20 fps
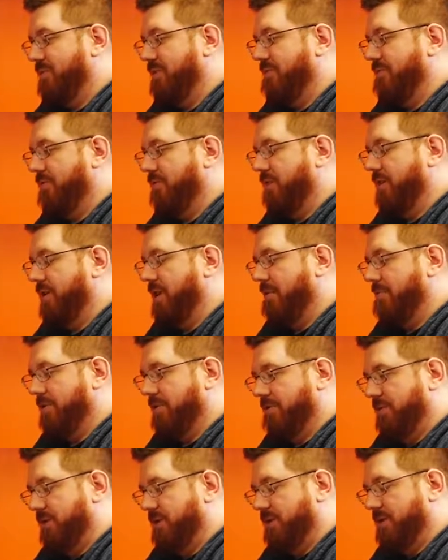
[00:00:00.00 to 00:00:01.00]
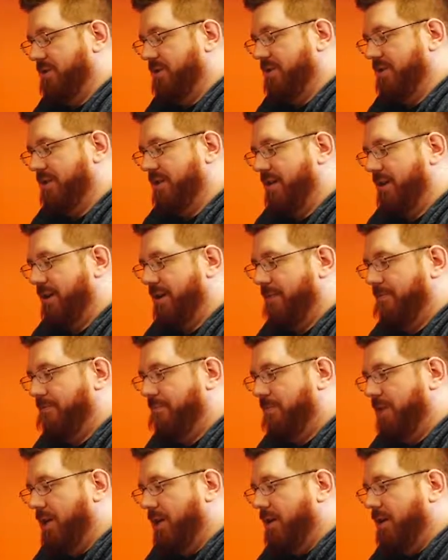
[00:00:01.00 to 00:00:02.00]
one for a couple of reasons.
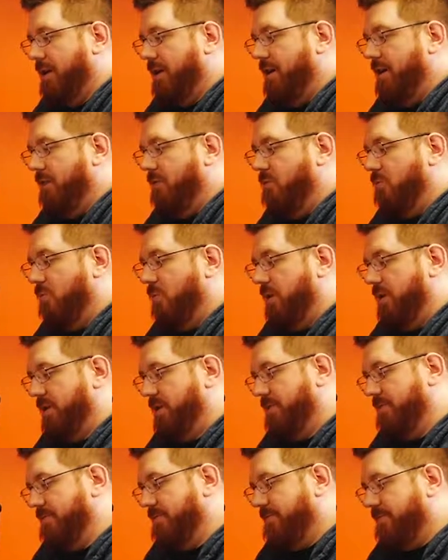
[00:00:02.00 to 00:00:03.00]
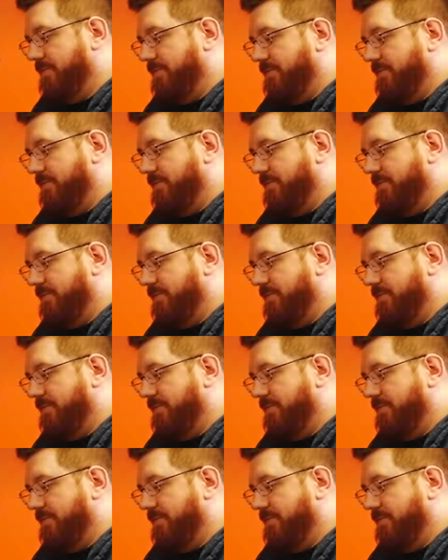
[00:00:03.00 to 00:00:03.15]
Um, one,